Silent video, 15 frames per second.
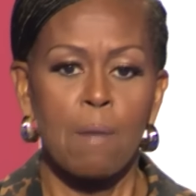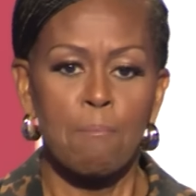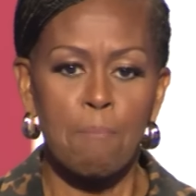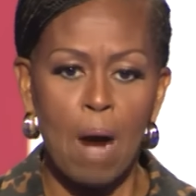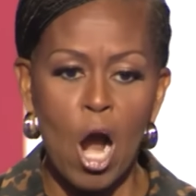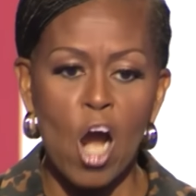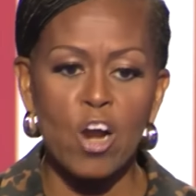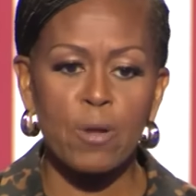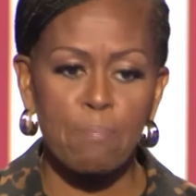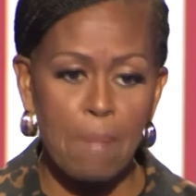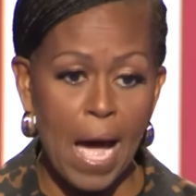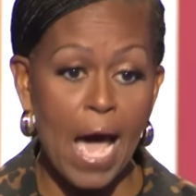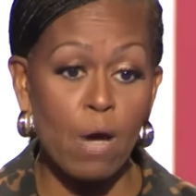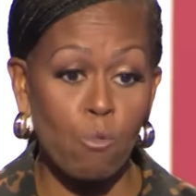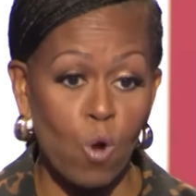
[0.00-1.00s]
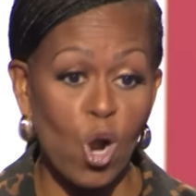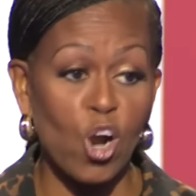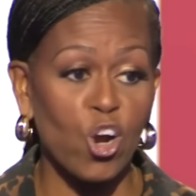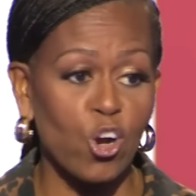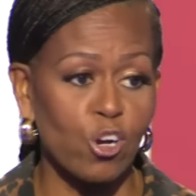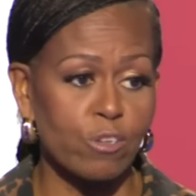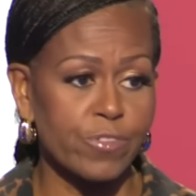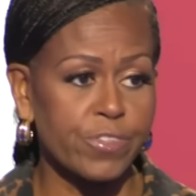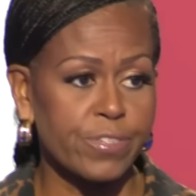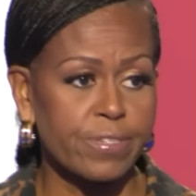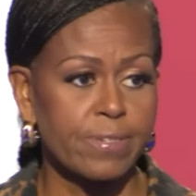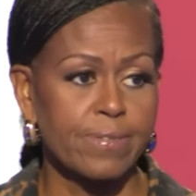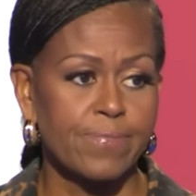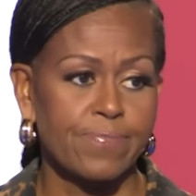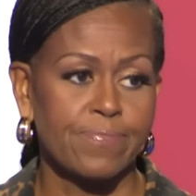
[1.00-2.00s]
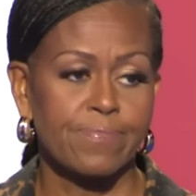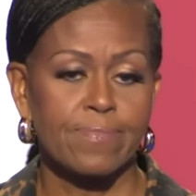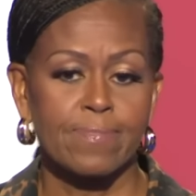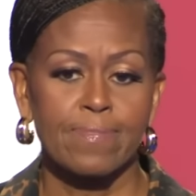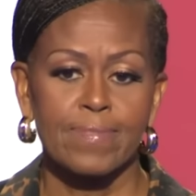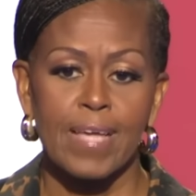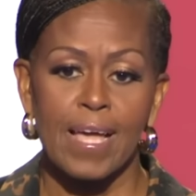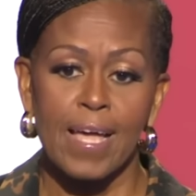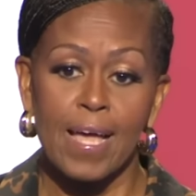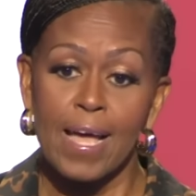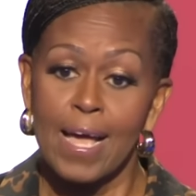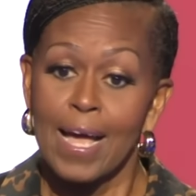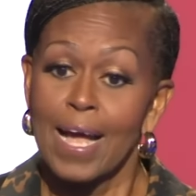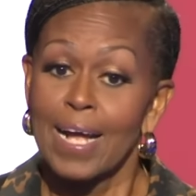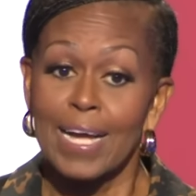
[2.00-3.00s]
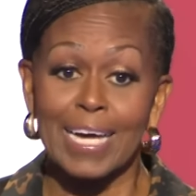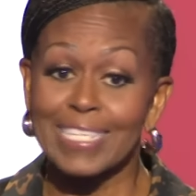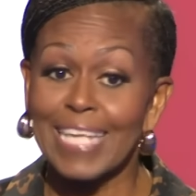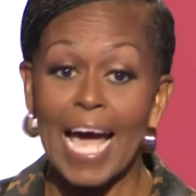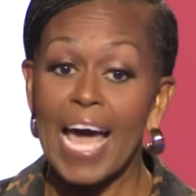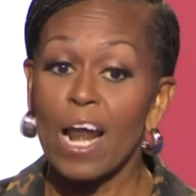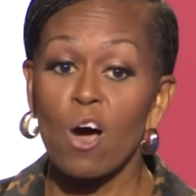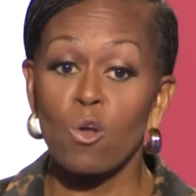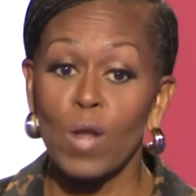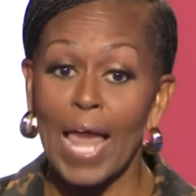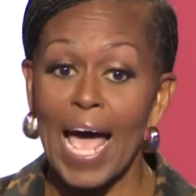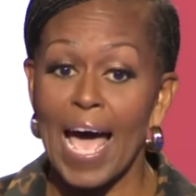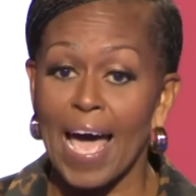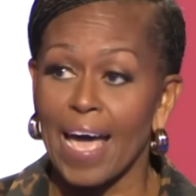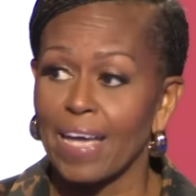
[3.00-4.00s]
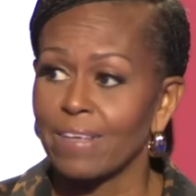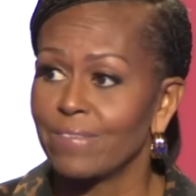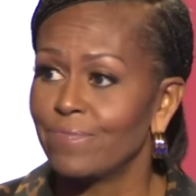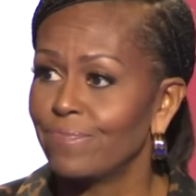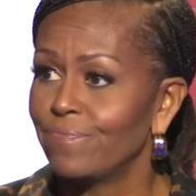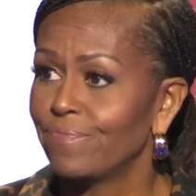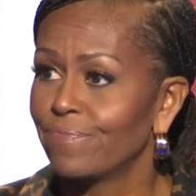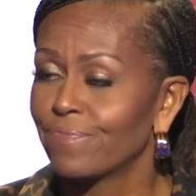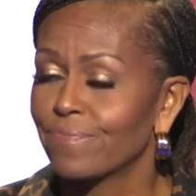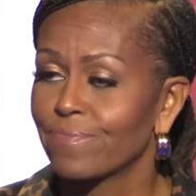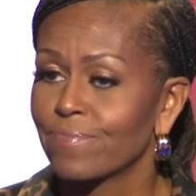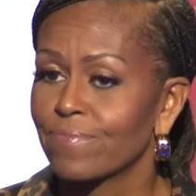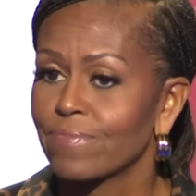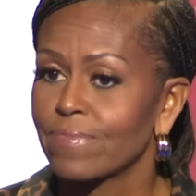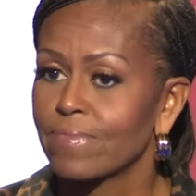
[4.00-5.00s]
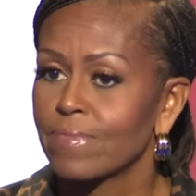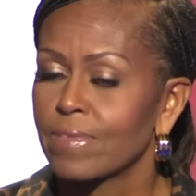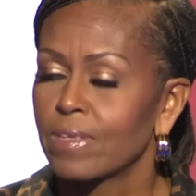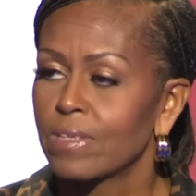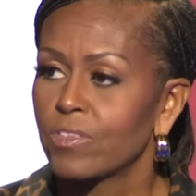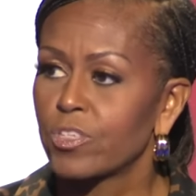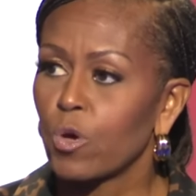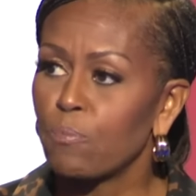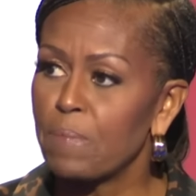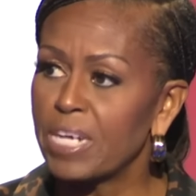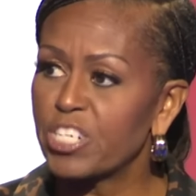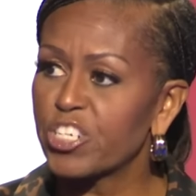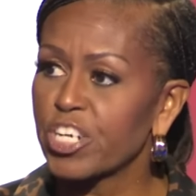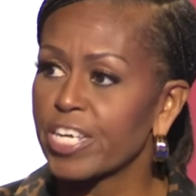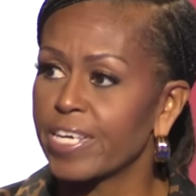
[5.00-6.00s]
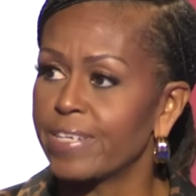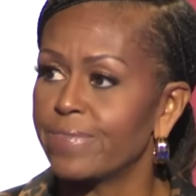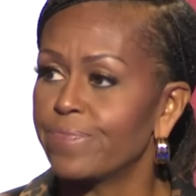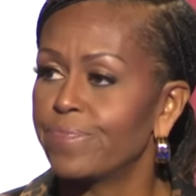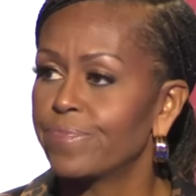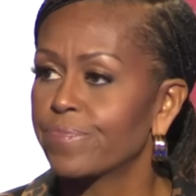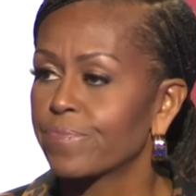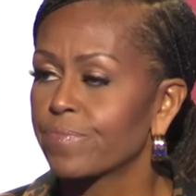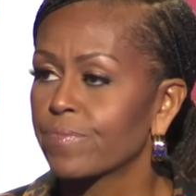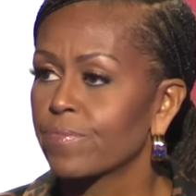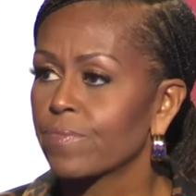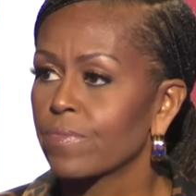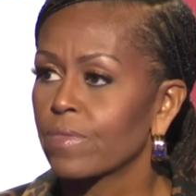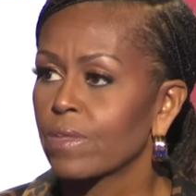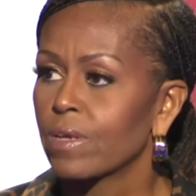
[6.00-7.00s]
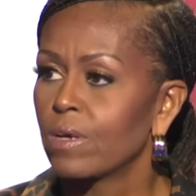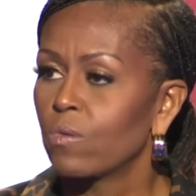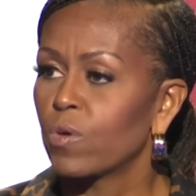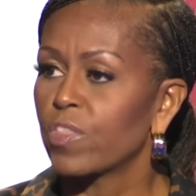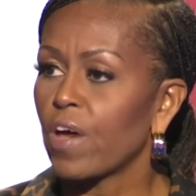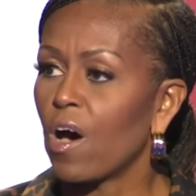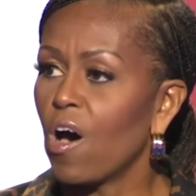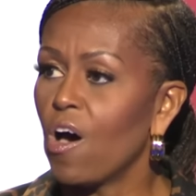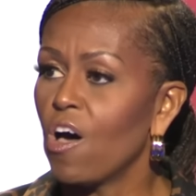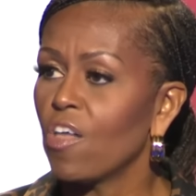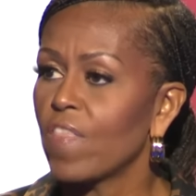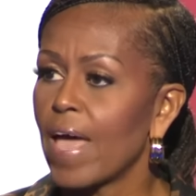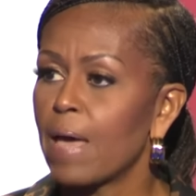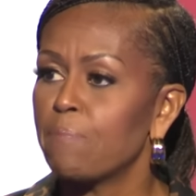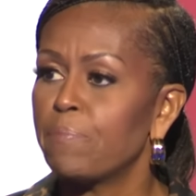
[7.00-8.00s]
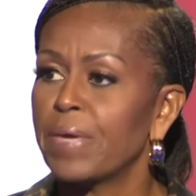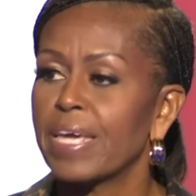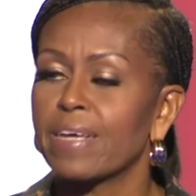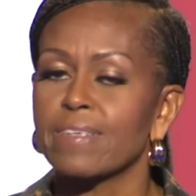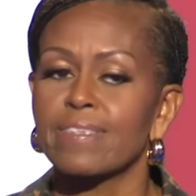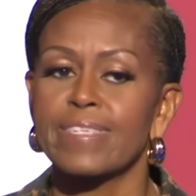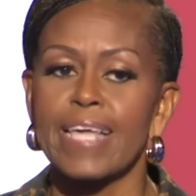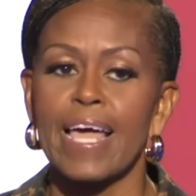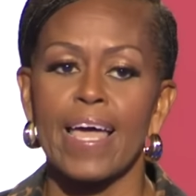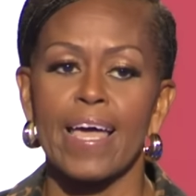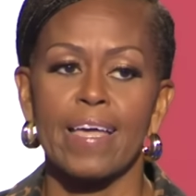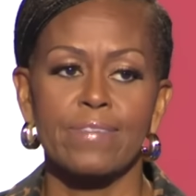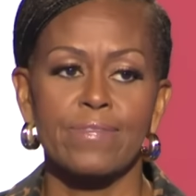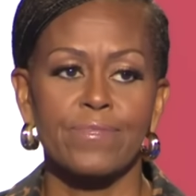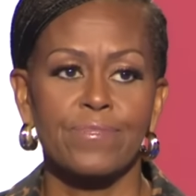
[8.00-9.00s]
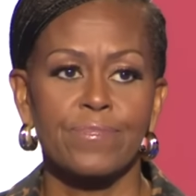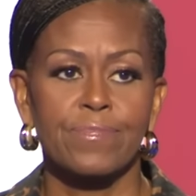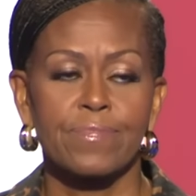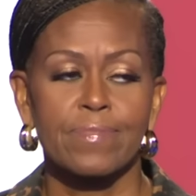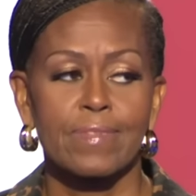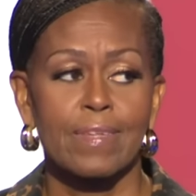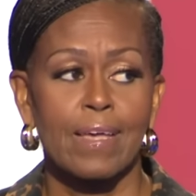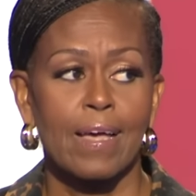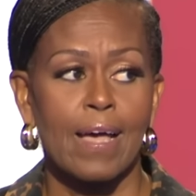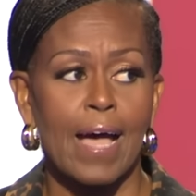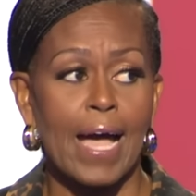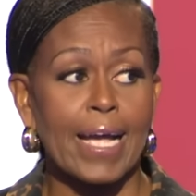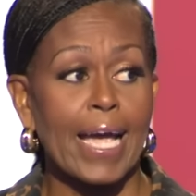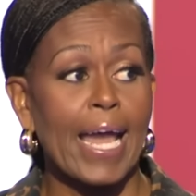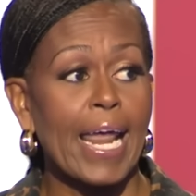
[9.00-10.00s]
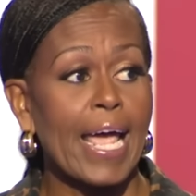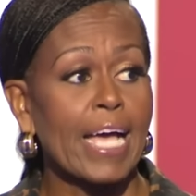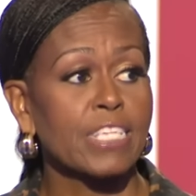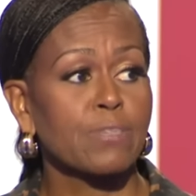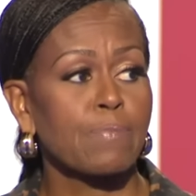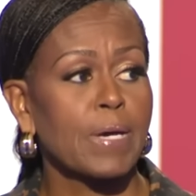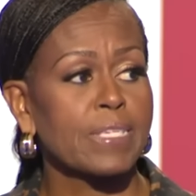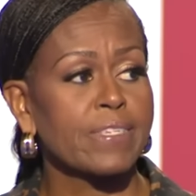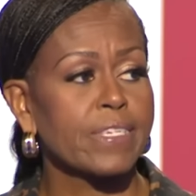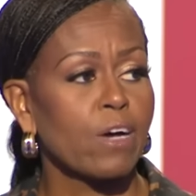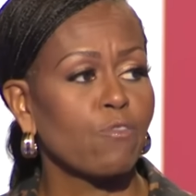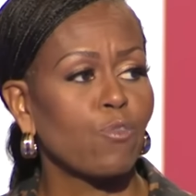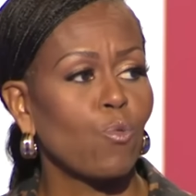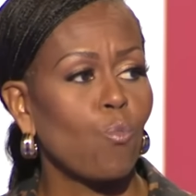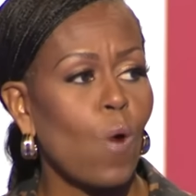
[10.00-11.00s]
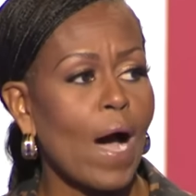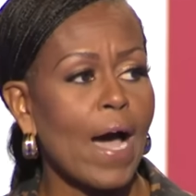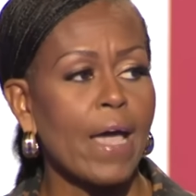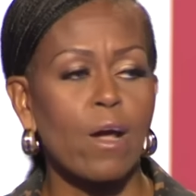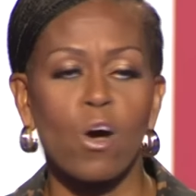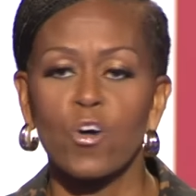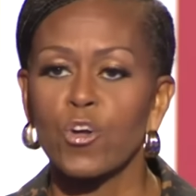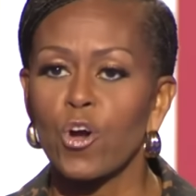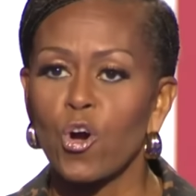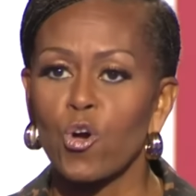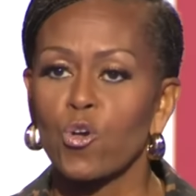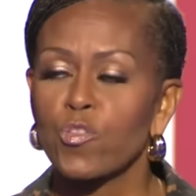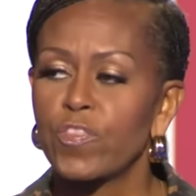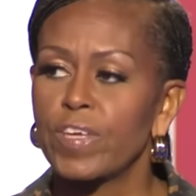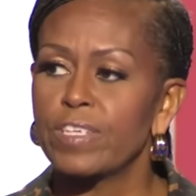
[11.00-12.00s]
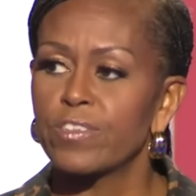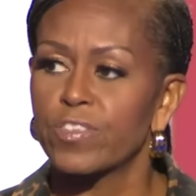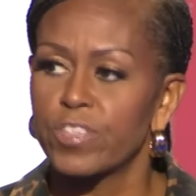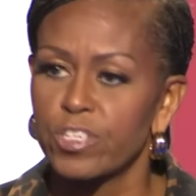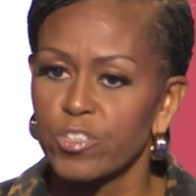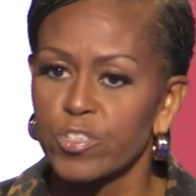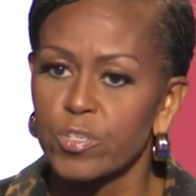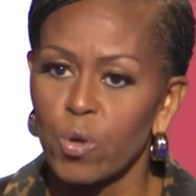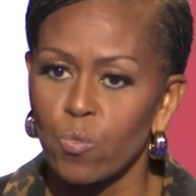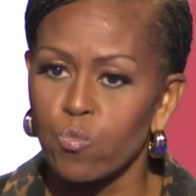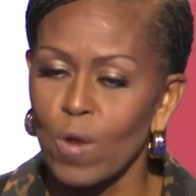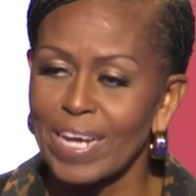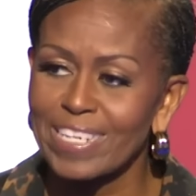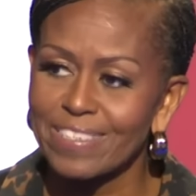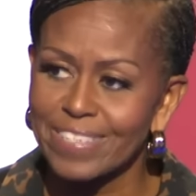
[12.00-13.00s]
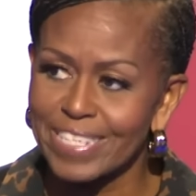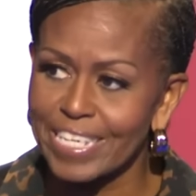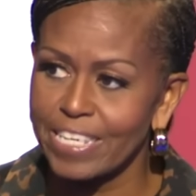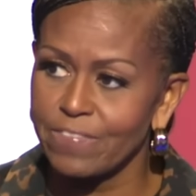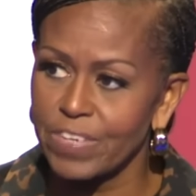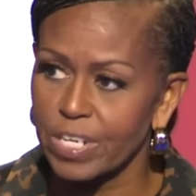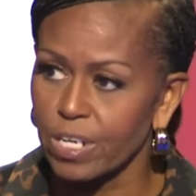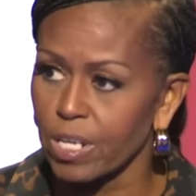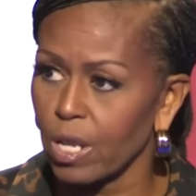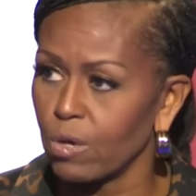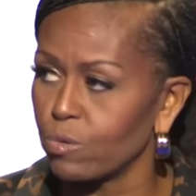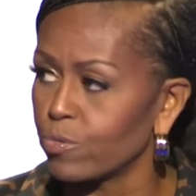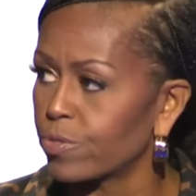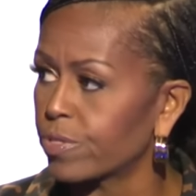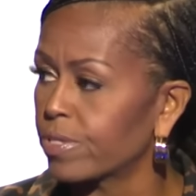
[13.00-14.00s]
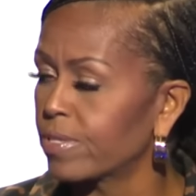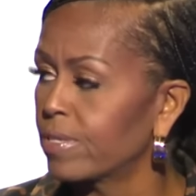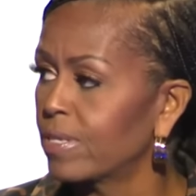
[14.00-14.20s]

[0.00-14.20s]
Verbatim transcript: Mark my words, because I don't lie. So, Michigan, with all that being said, I got to ask myself, well, why on earth is this race even close?